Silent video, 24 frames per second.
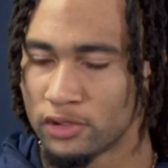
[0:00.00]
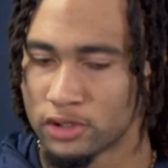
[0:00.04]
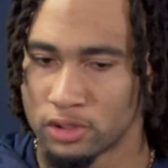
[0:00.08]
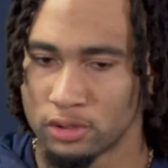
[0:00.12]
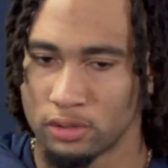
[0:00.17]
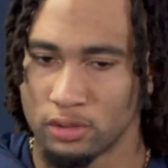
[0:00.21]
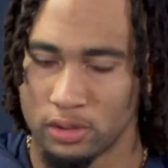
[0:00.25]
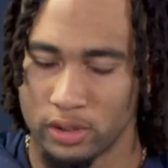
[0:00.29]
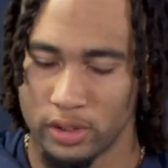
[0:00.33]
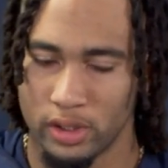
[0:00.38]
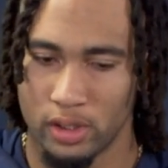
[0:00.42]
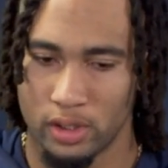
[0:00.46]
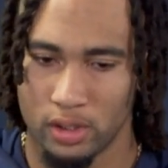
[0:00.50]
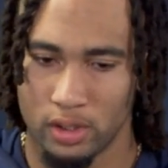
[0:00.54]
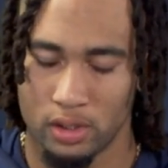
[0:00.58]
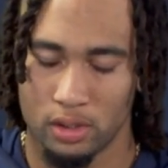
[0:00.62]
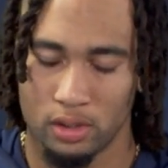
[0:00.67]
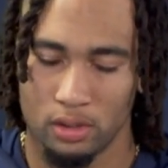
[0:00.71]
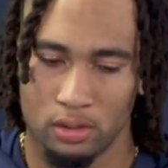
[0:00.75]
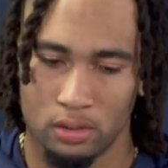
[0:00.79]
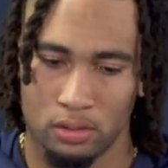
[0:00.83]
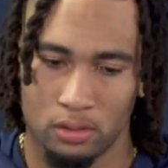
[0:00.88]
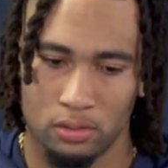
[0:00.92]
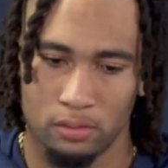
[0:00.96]
For sure, yeah.
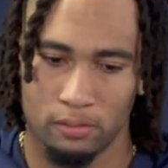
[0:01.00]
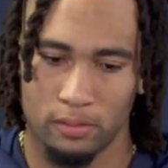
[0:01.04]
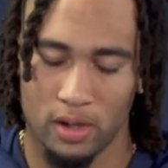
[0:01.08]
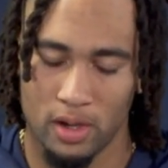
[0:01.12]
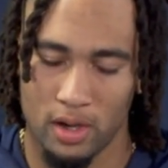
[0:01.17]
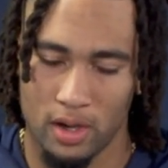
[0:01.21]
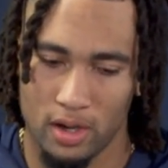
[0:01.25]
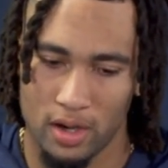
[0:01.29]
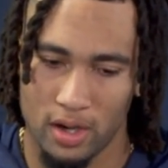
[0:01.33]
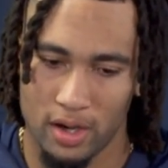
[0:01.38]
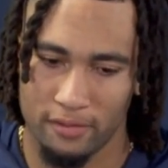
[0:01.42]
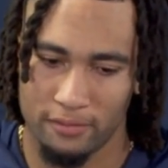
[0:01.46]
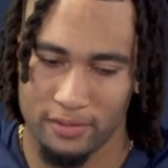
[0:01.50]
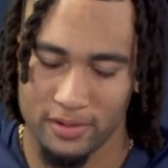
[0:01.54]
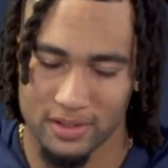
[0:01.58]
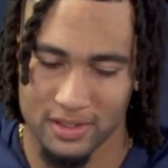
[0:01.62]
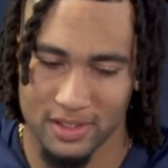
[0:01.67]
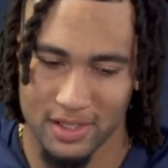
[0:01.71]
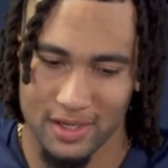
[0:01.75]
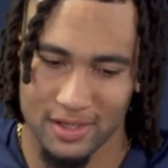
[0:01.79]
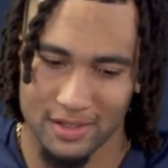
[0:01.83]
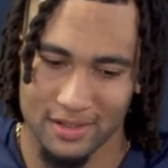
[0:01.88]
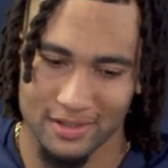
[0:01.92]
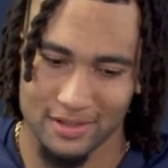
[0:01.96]
I've been
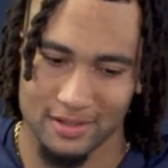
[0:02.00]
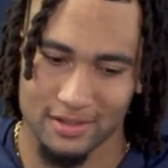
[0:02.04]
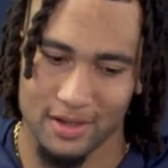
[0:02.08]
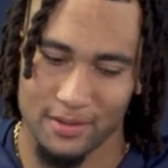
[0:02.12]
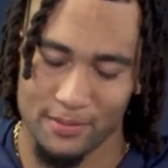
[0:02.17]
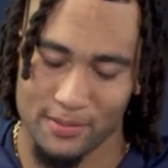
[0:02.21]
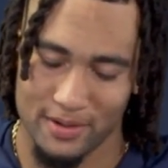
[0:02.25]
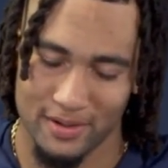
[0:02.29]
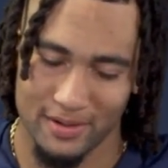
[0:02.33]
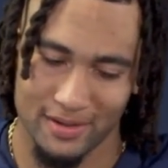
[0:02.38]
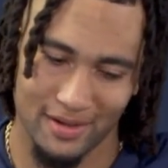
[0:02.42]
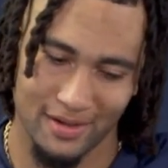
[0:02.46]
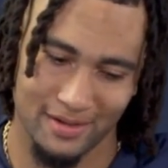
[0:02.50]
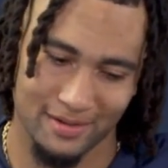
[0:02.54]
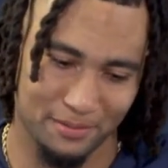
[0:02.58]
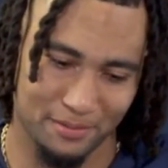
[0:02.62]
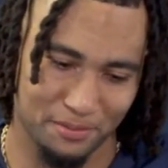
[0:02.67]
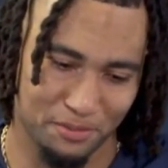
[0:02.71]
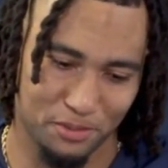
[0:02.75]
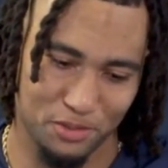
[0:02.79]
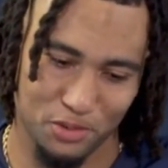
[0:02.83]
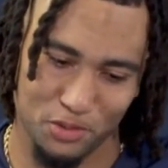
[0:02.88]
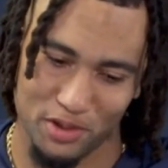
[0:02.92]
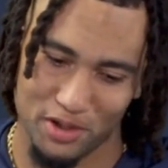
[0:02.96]
saying this since I've been,
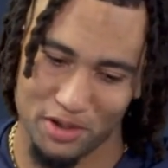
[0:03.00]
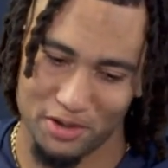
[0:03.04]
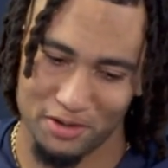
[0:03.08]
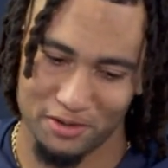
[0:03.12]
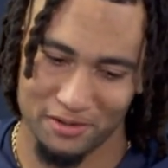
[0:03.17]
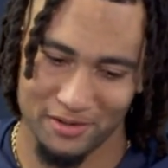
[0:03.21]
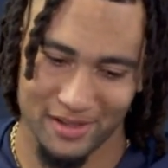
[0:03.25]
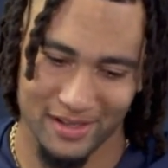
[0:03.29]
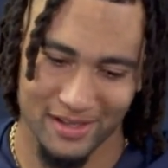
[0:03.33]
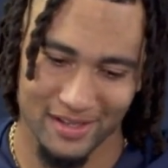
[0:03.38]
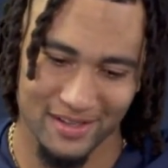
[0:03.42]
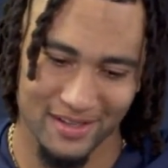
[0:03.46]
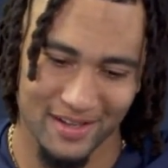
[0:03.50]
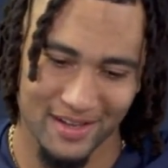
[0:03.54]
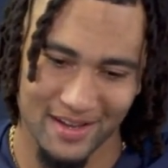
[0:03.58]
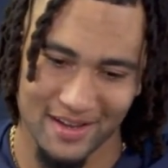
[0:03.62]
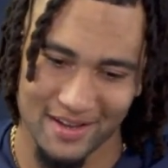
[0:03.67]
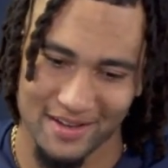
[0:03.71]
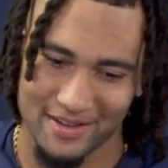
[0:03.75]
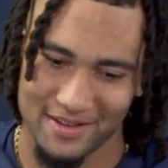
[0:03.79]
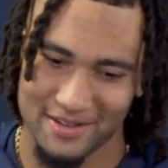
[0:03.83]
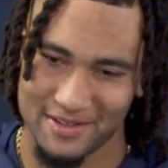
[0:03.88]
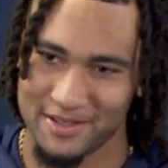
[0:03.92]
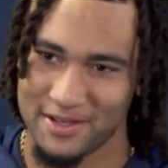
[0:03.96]
like, 12. Like,
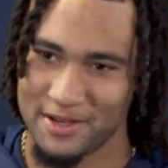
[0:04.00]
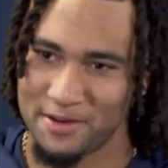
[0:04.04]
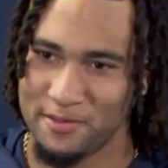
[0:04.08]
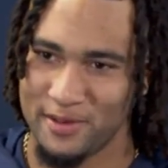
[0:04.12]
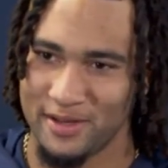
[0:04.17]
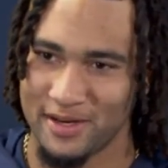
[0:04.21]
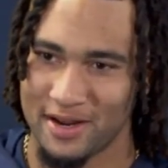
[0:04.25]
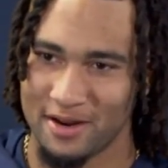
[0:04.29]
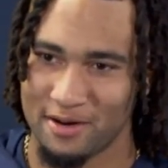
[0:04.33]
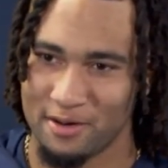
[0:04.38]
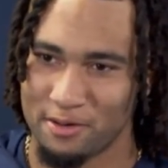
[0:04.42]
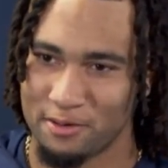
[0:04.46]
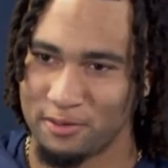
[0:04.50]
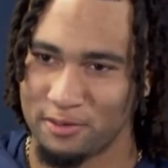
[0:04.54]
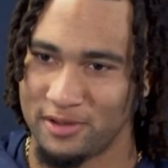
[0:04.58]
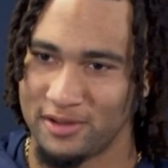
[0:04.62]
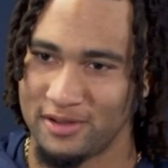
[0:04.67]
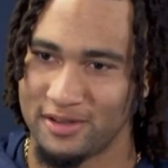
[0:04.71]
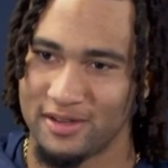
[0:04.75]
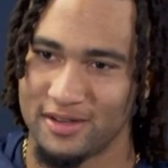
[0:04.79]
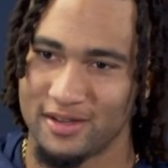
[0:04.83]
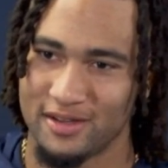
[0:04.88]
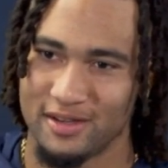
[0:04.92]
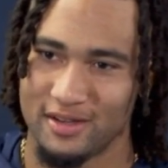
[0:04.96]
it's in me, not on me.